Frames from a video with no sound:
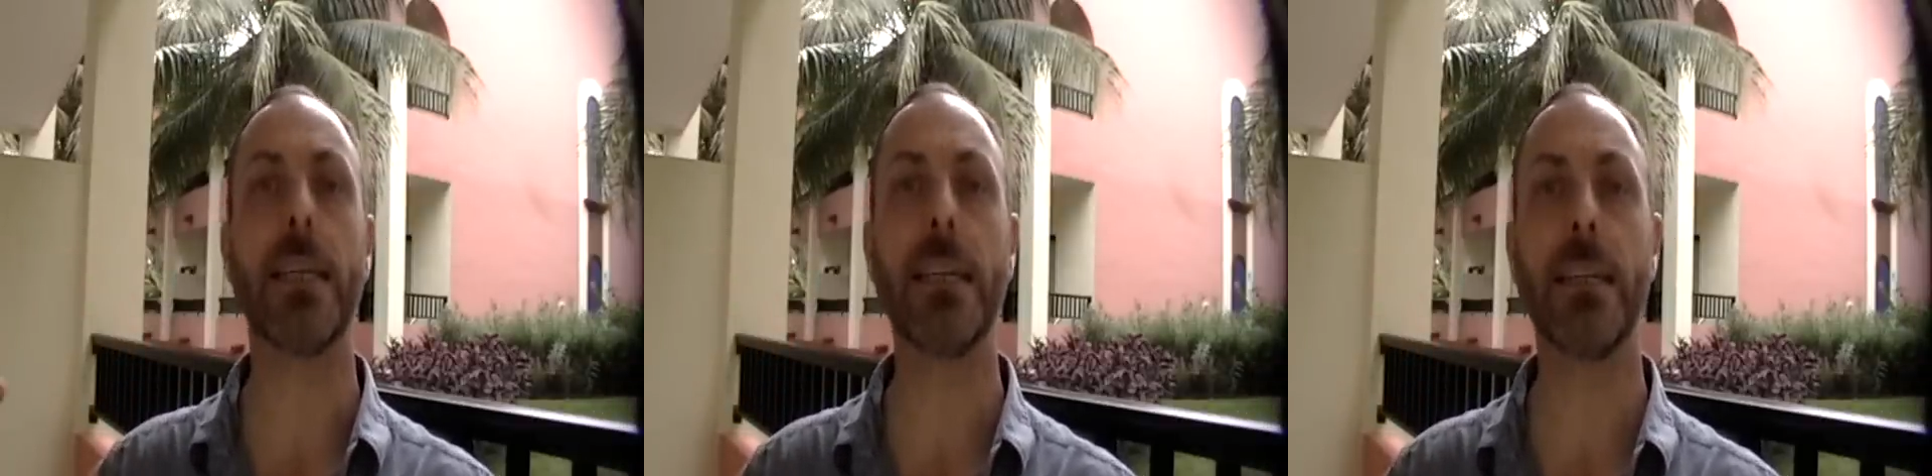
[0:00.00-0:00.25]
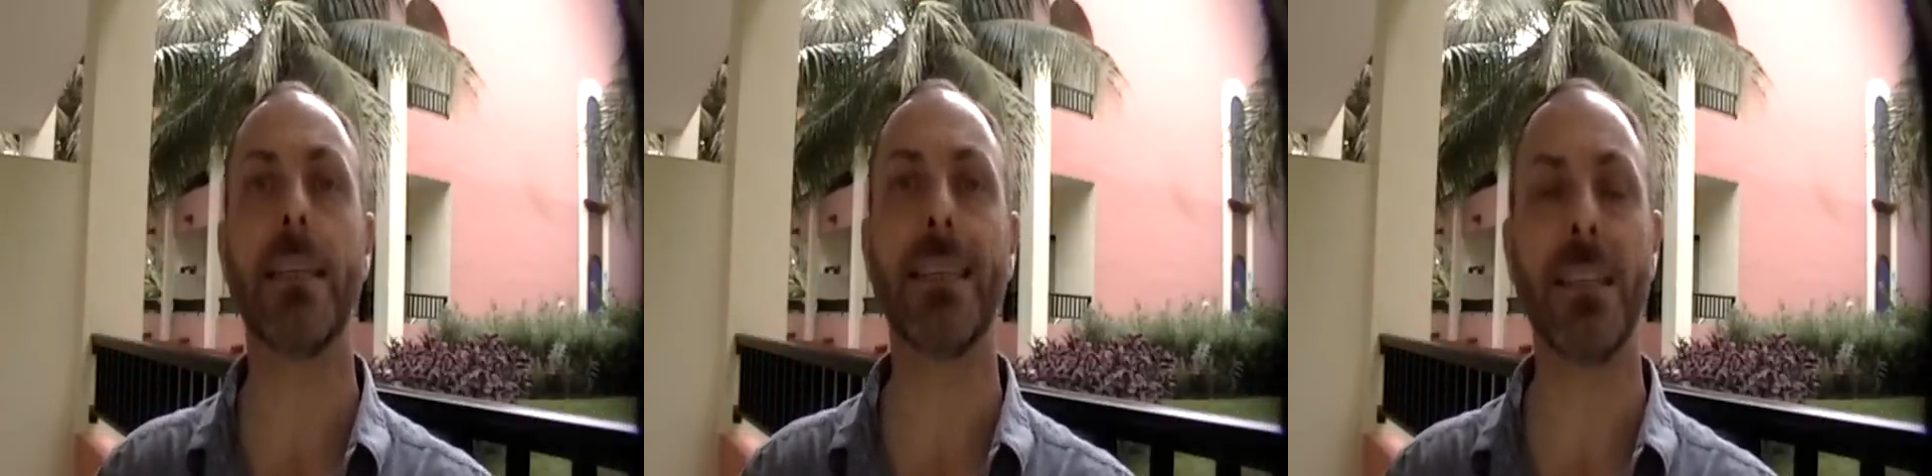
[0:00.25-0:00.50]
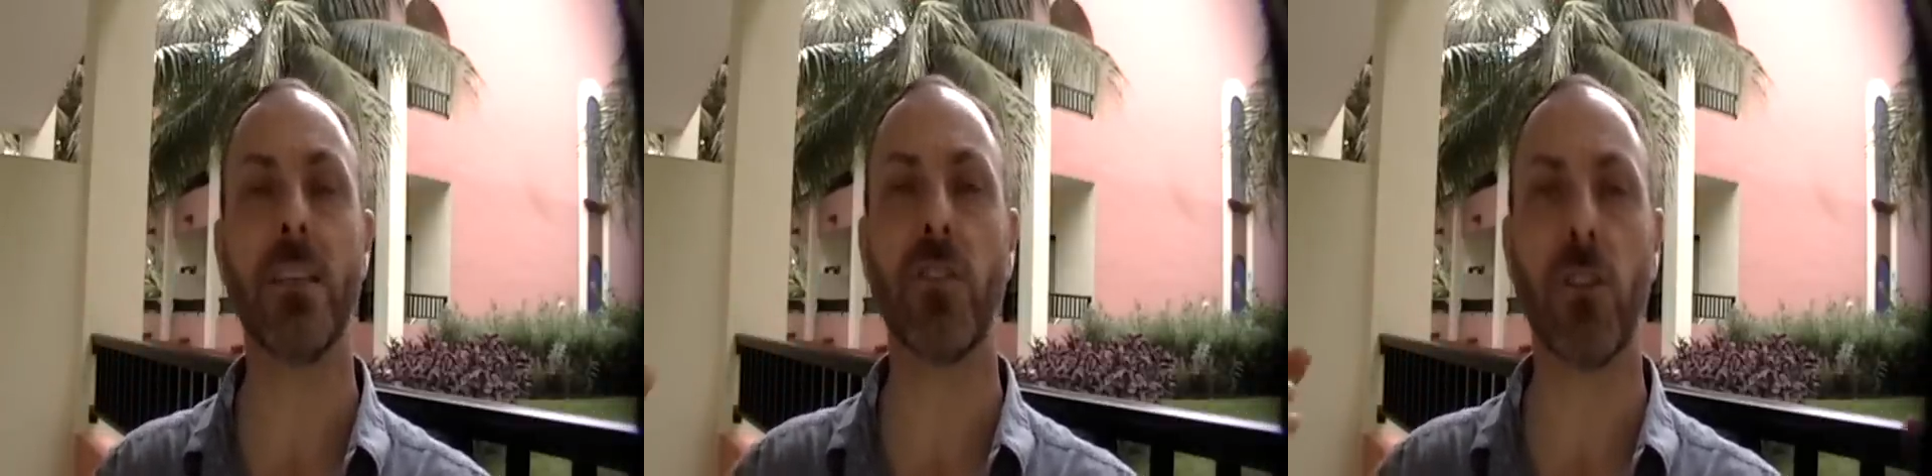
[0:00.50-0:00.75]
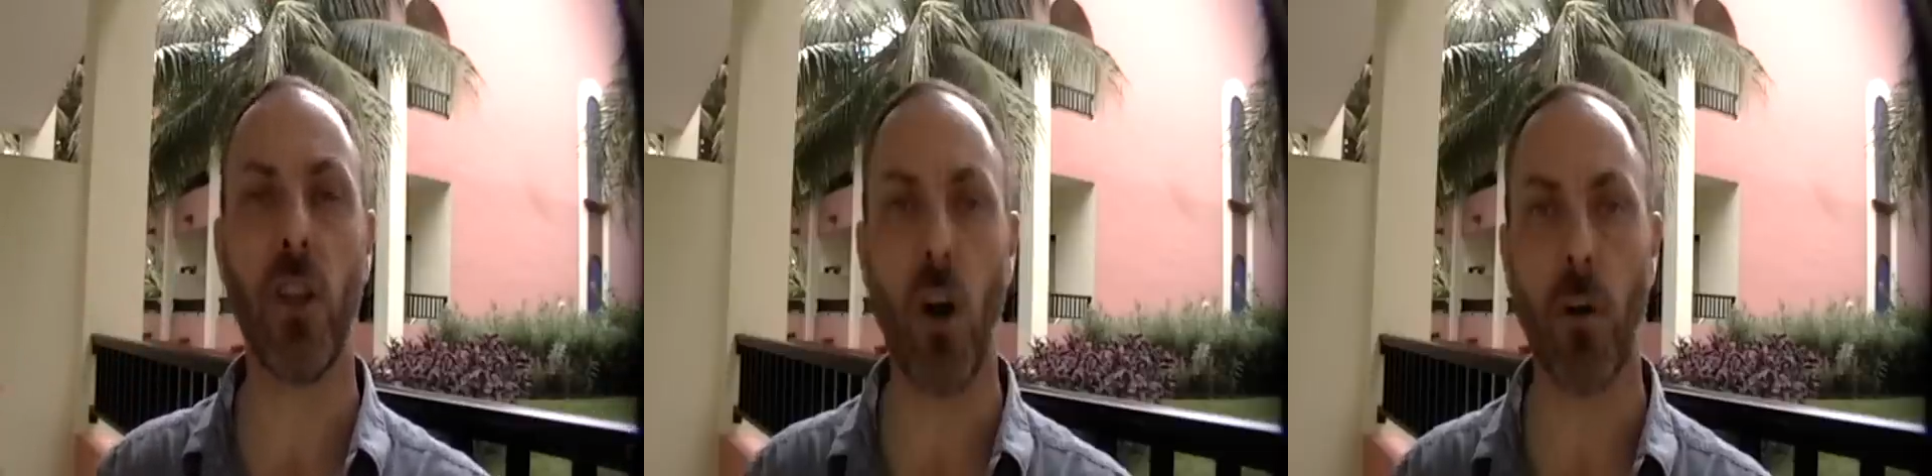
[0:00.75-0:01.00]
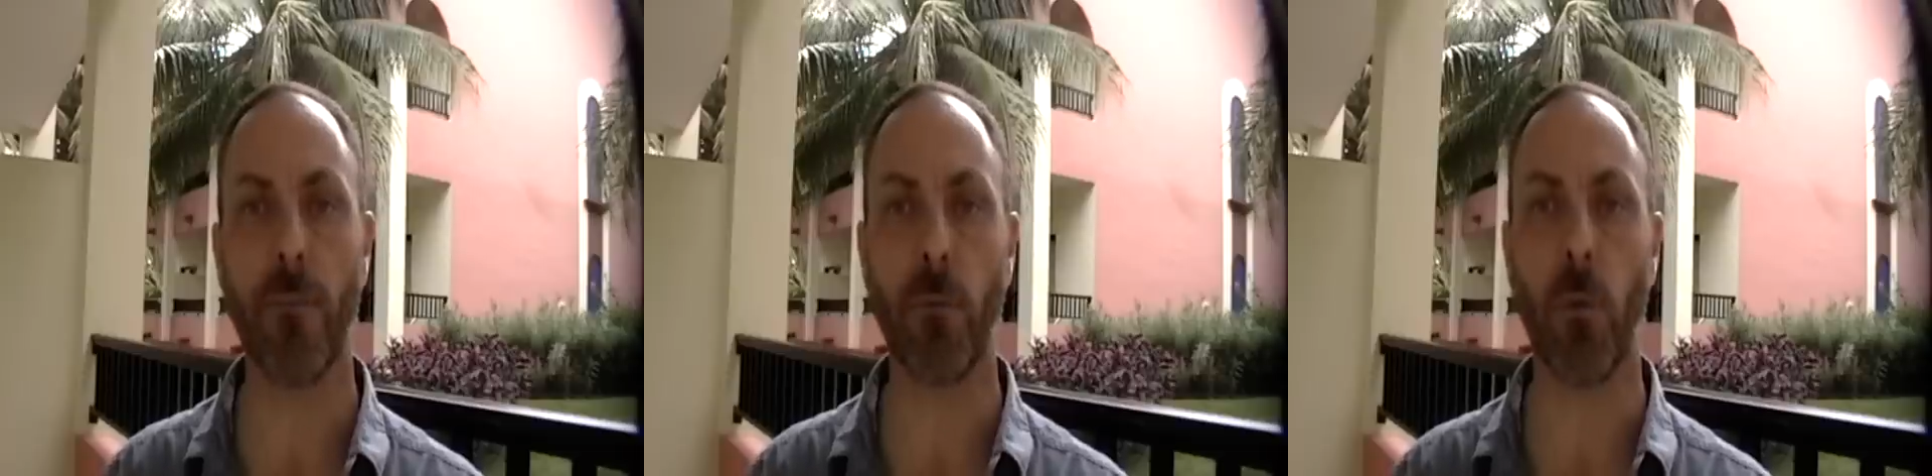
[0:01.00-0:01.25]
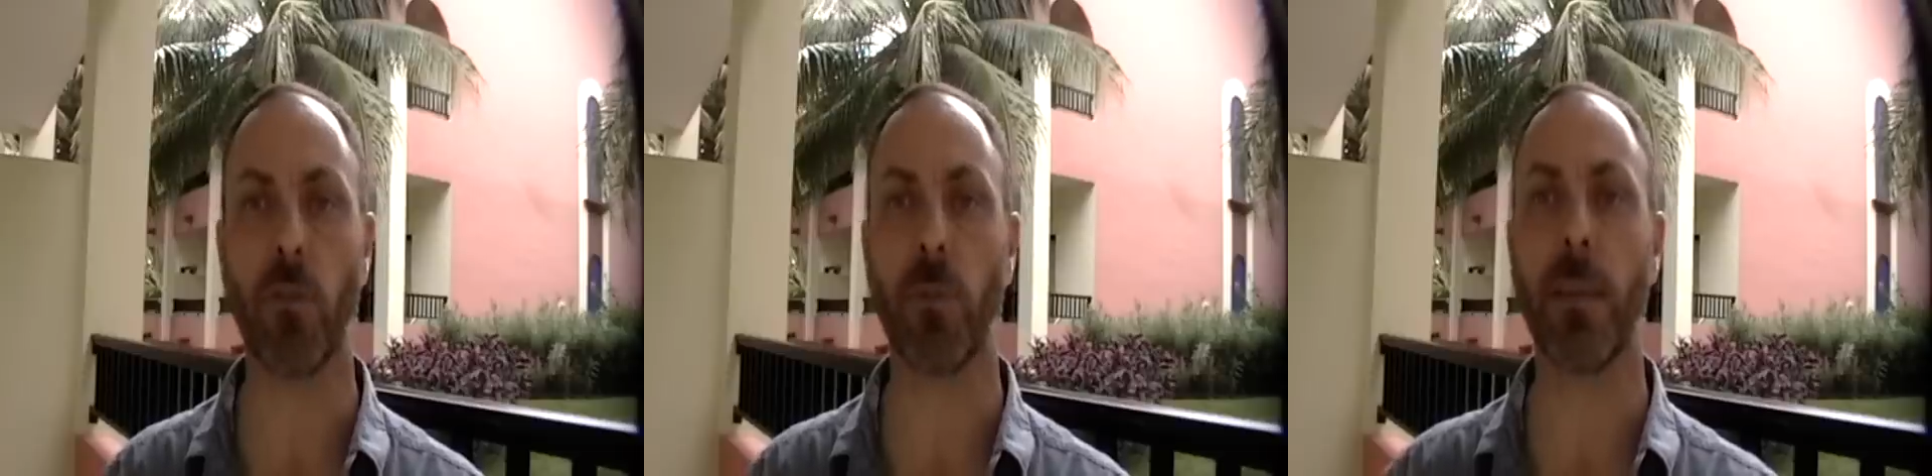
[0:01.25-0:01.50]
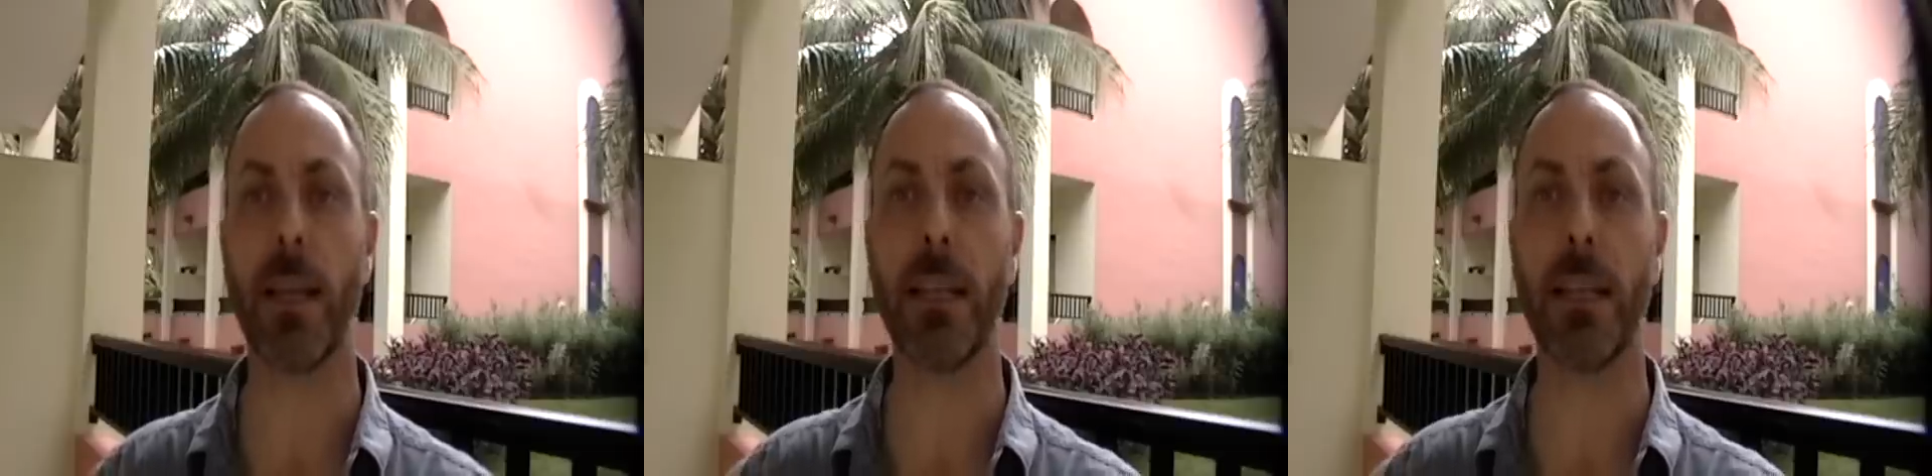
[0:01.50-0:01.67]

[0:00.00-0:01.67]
It is law enforcement.